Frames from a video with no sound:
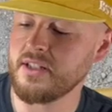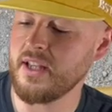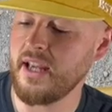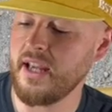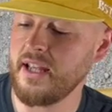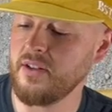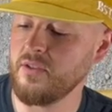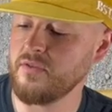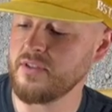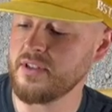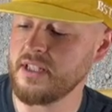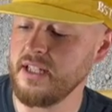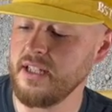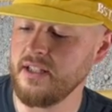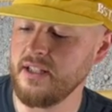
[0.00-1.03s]
and
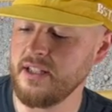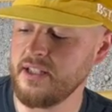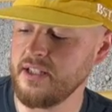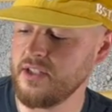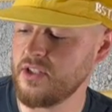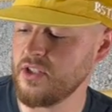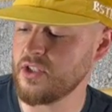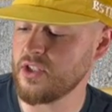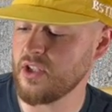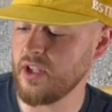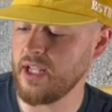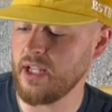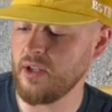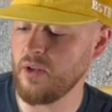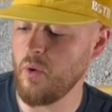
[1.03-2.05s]
obviously this is just
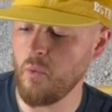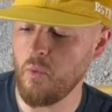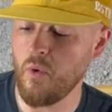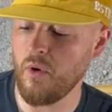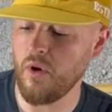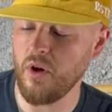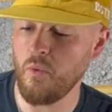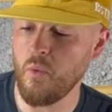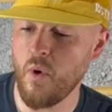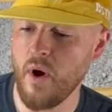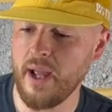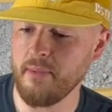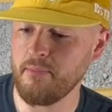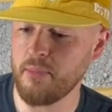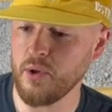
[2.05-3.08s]
like a white
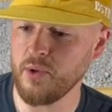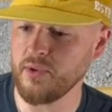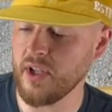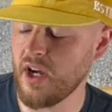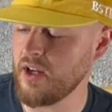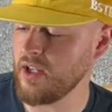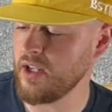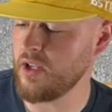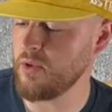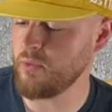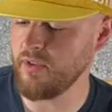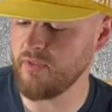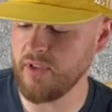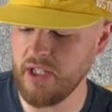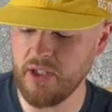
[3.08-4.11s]
and blue dunk
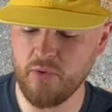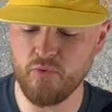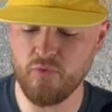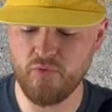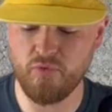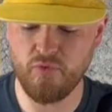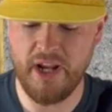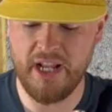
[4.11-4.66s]
with a little red